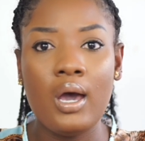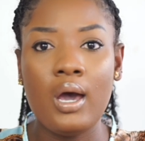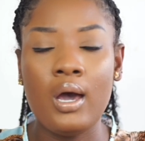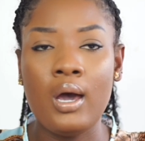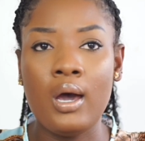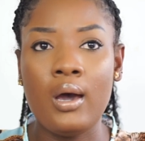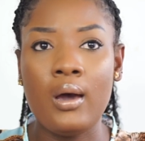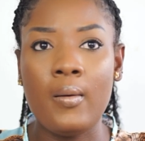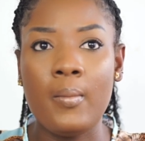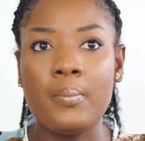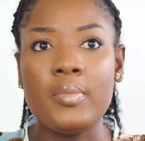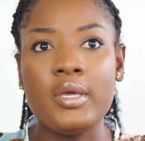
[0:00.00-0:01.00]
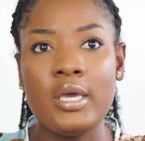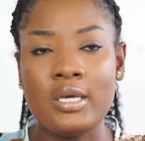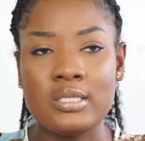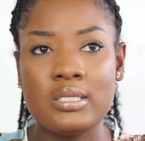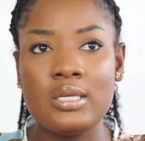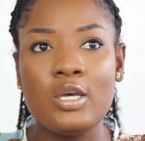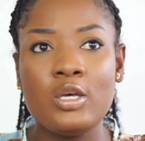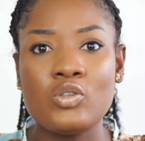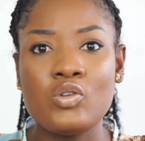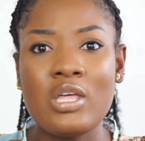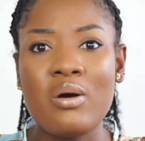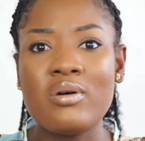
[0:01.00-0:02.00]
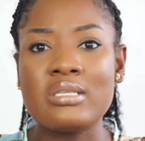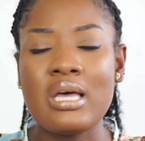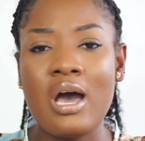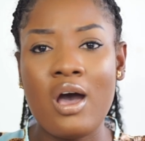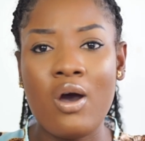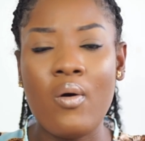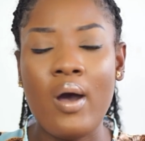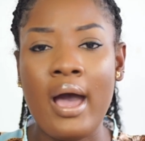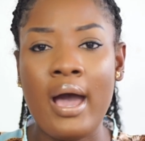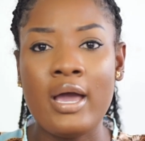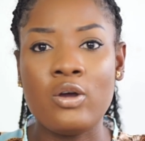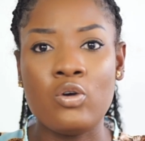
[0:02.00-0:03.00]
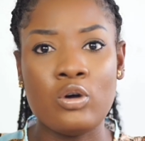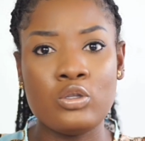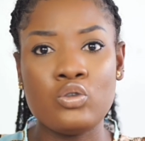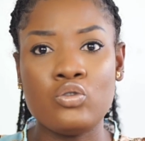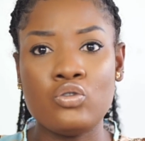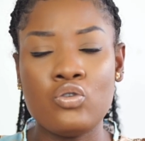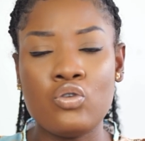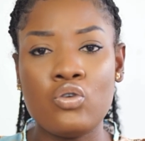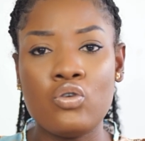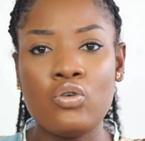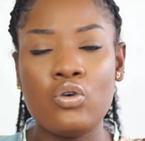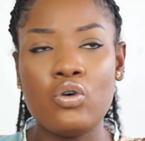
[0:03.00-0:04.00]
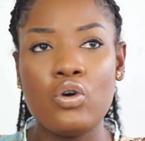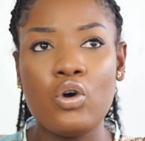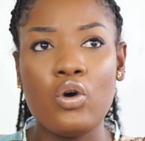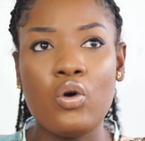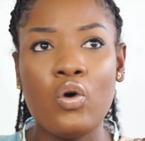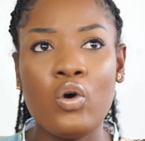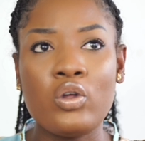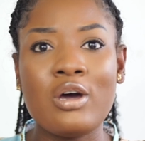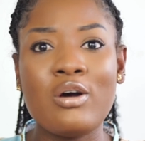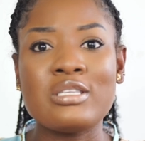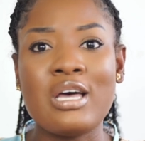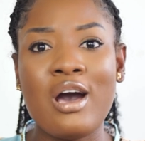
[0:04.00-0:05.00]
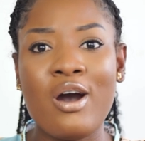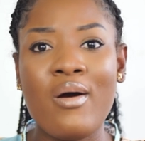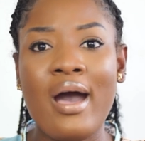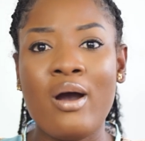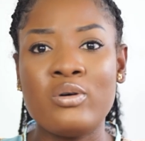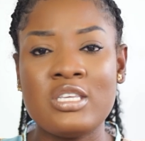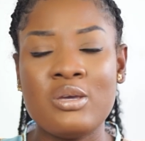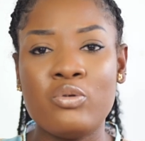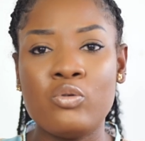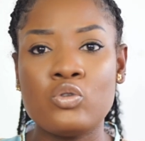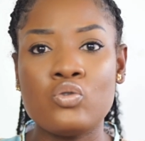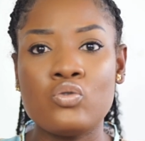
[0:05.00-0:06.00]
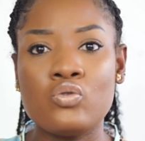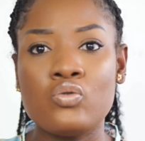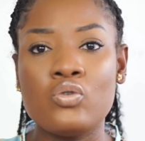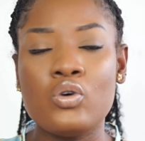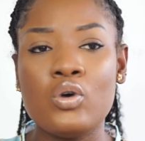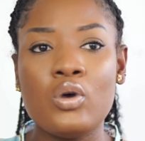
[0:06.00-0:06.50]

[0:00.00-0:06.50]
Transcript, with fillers: um, yes so that was how i got to know or that was how i was able to